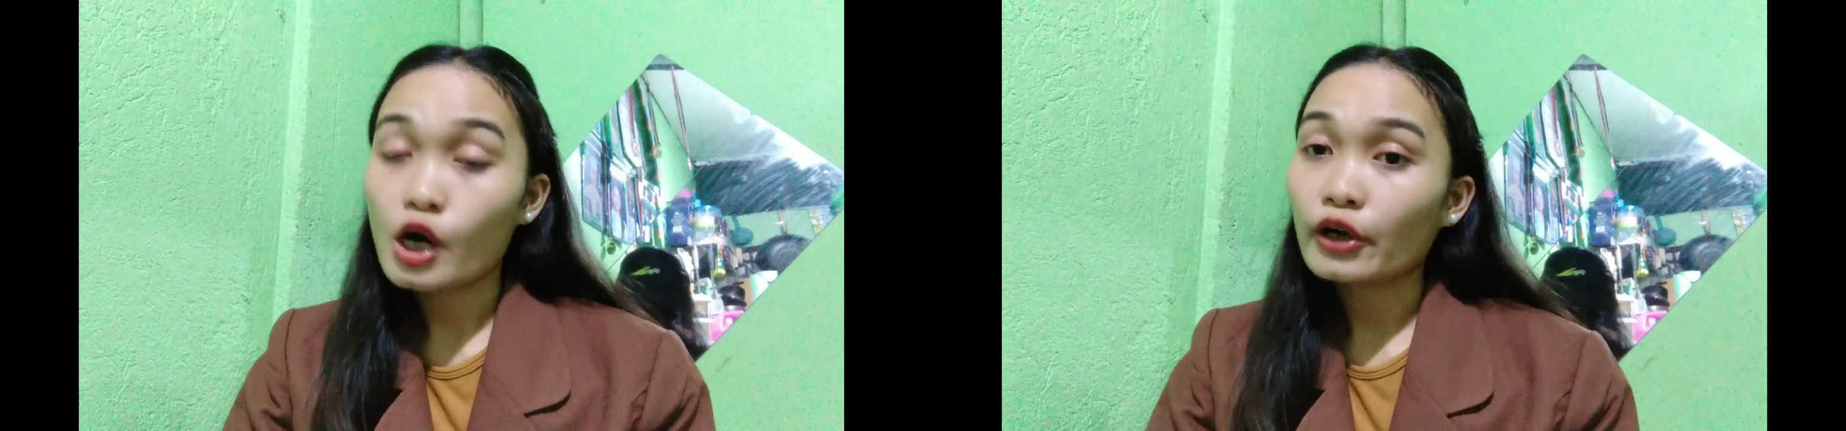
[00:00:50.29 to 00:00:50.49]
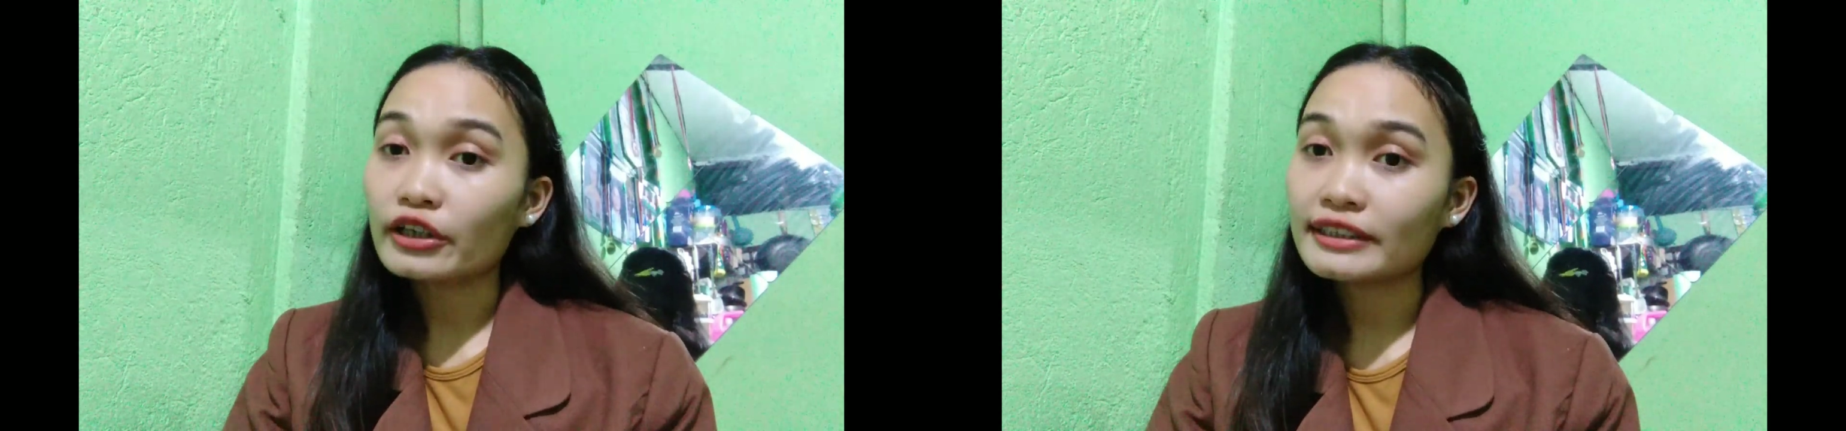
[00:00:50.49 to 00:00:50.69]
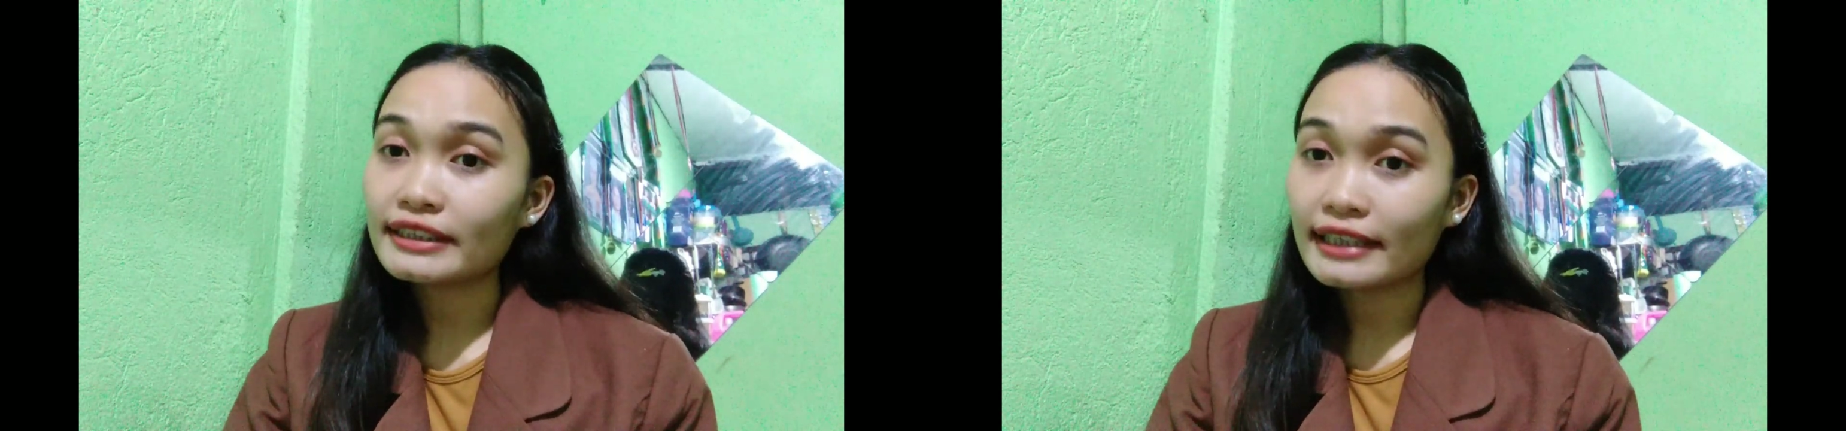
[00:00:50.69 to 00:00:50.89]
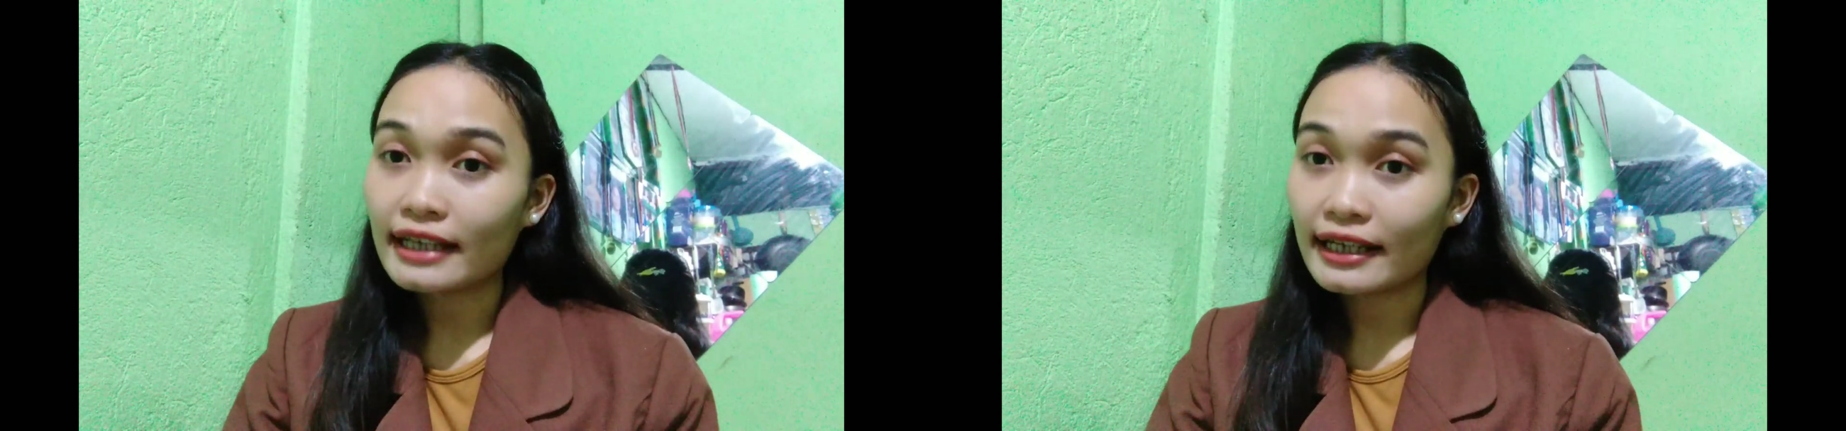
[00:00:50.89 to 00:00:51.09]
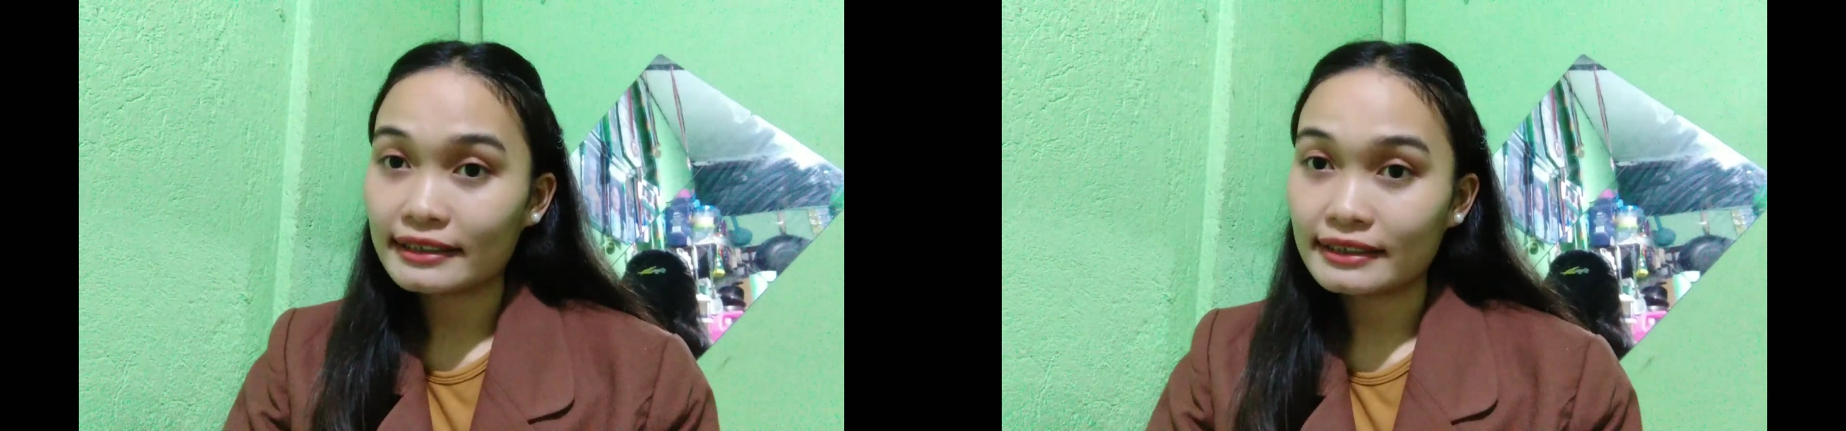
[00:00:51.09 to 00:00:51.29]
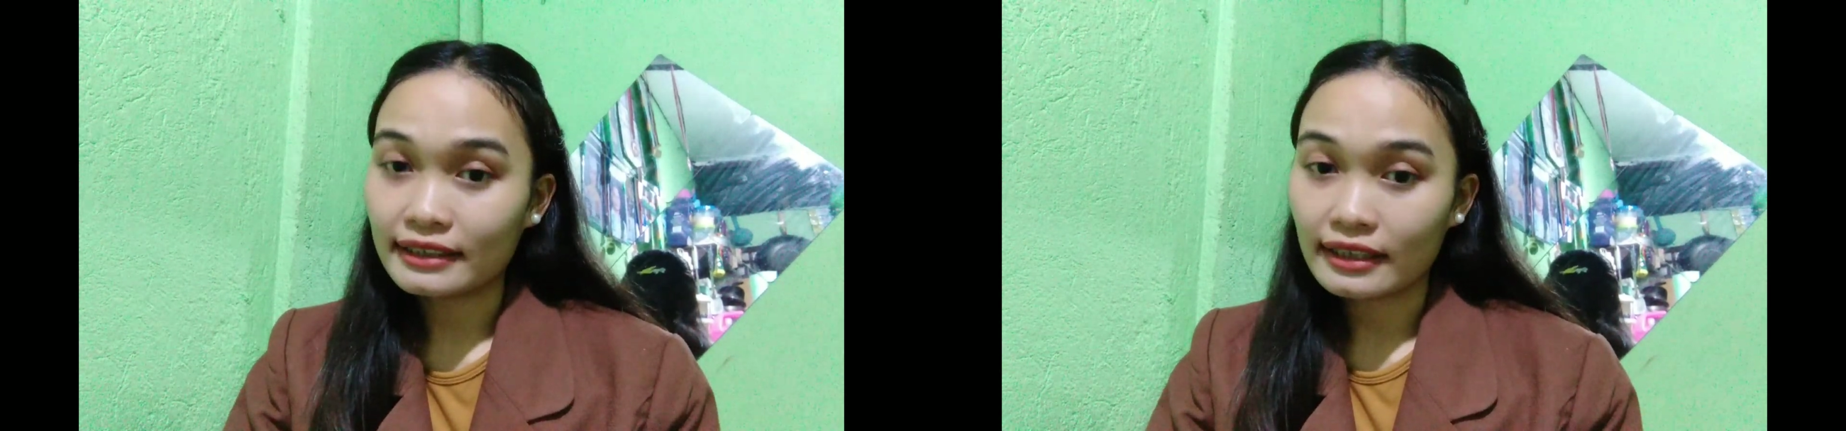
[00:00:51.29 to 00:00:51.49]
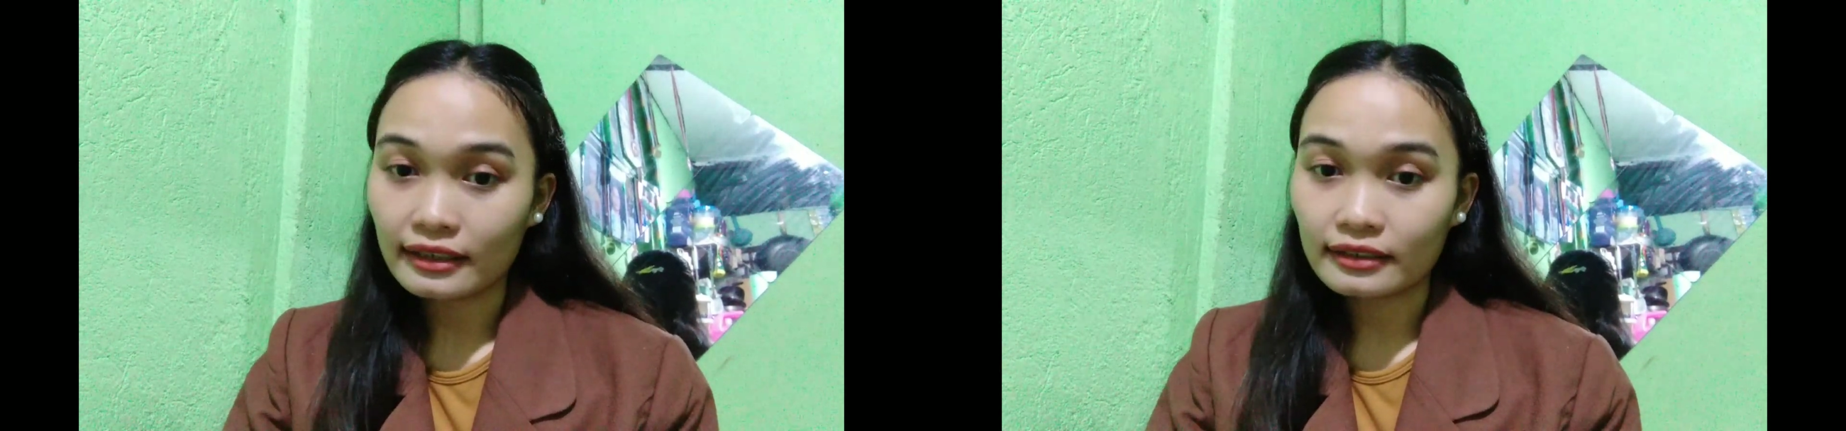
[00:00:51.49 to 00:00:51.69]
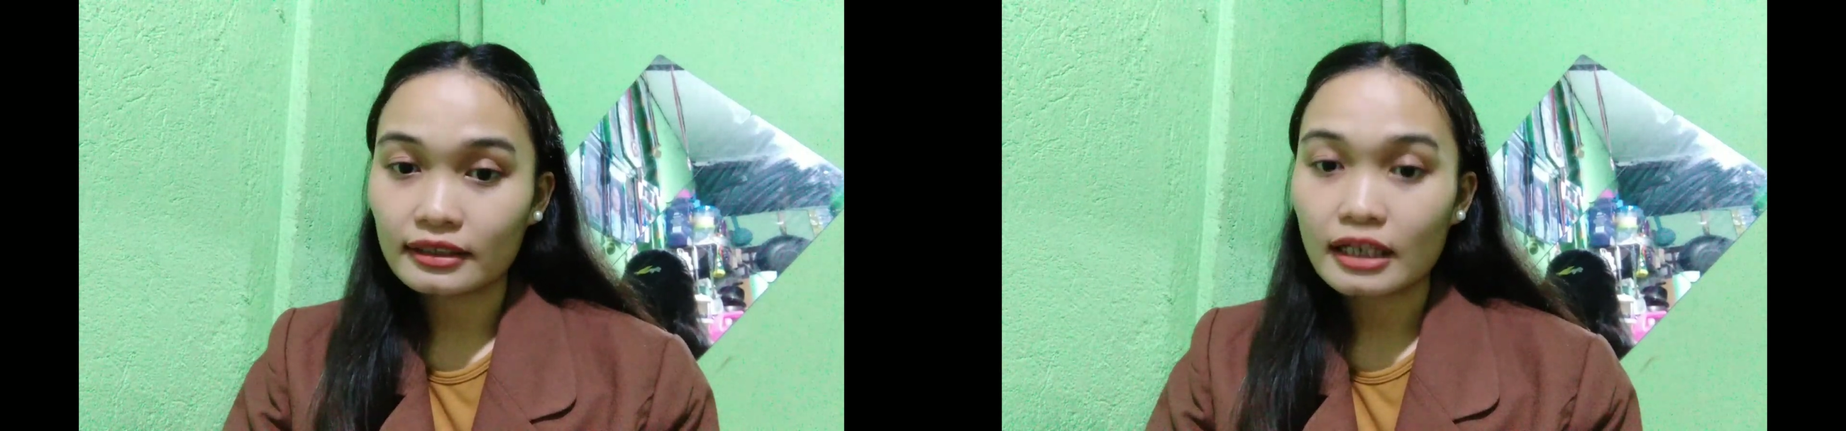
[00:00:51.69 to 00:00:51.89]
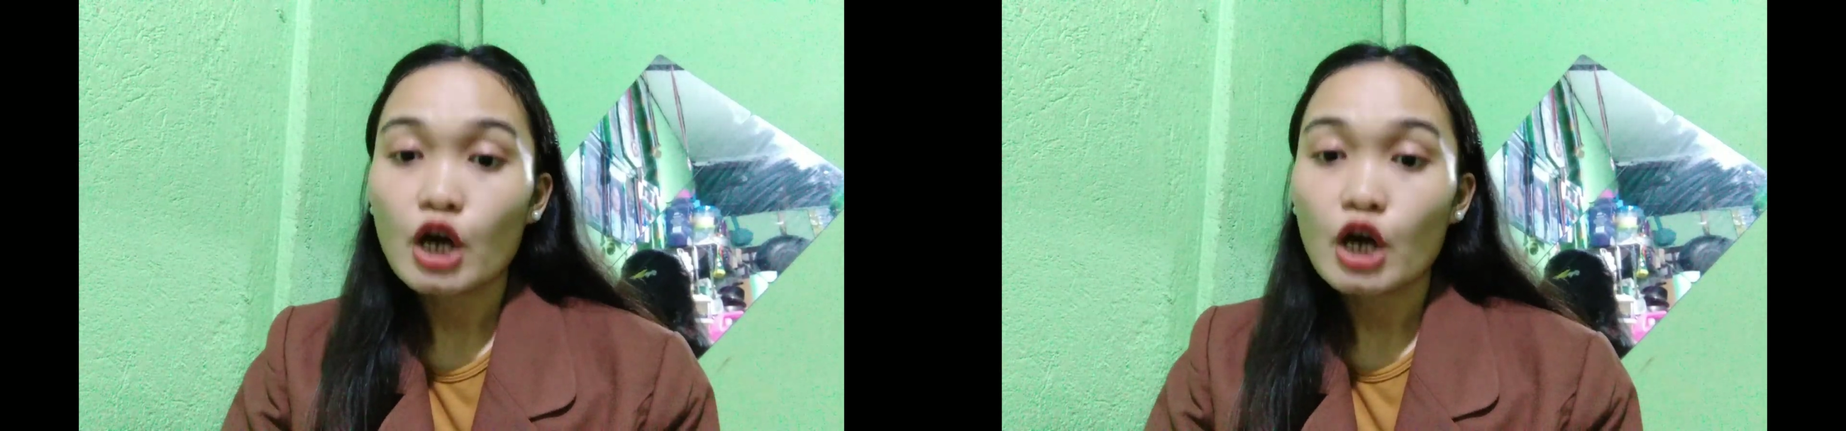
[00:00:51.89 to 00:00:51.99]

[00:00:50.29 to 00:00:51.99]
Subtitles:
or CICL,